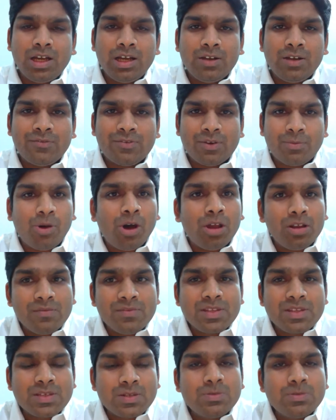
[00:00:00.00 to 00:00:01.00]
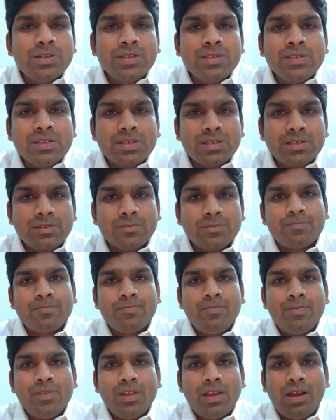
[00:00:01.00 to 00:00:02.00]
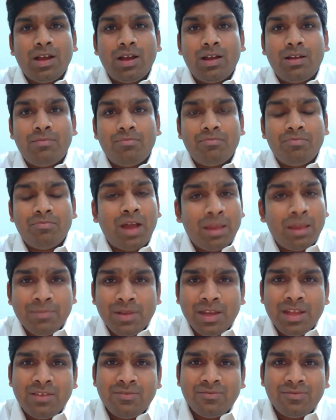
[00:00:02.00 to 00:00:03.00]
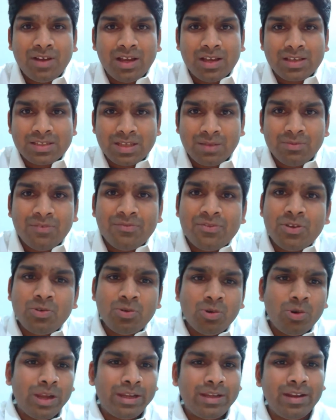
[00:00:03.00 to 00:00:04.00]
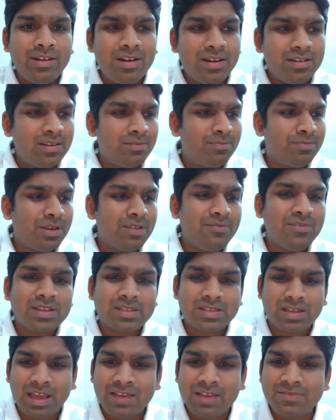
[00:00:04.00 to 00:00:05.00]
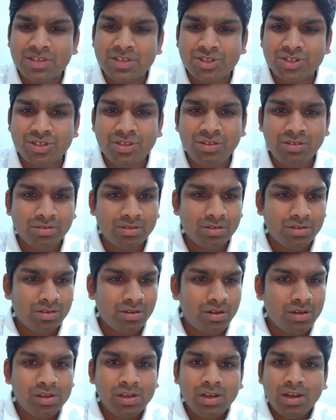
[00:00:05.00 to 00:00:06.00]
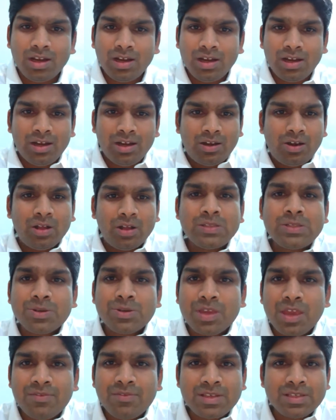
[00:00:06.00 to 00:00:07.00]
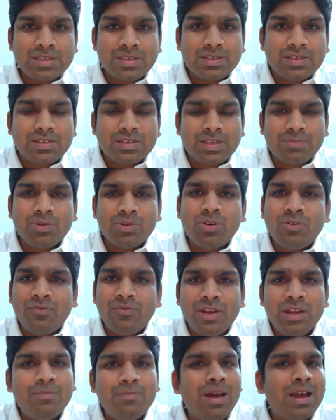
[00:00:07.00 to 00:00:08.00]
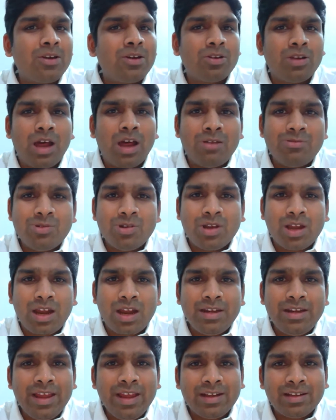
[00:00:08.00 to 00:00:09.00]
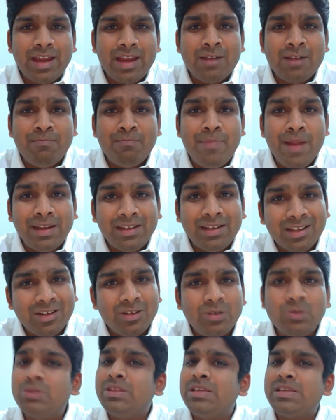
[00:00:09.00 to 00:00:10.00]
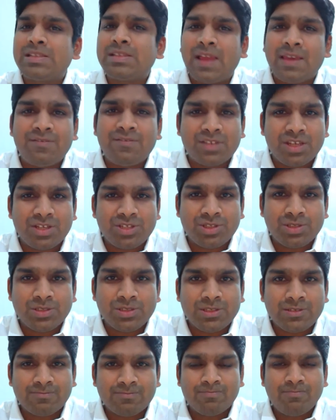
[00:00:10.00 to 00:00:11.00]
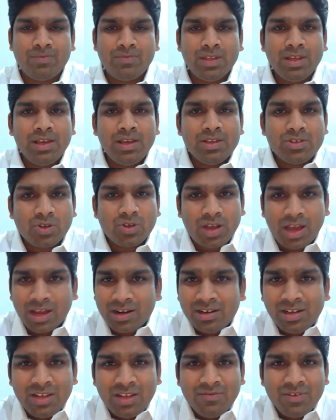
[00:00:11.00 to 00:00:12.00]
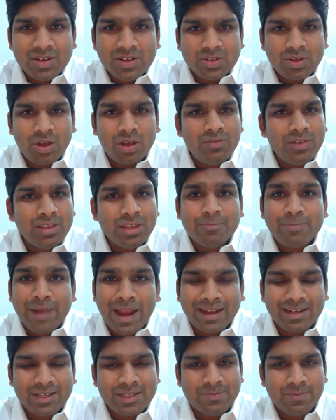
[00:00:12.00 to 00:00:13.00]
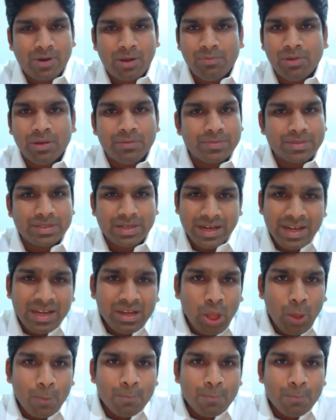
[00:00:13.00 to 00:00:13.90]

from all of the students. I believe some of you who attended the previous live session also gave us some good feedback on how to conduct and better do these live sessions. So currently we are solving the practice problems, right?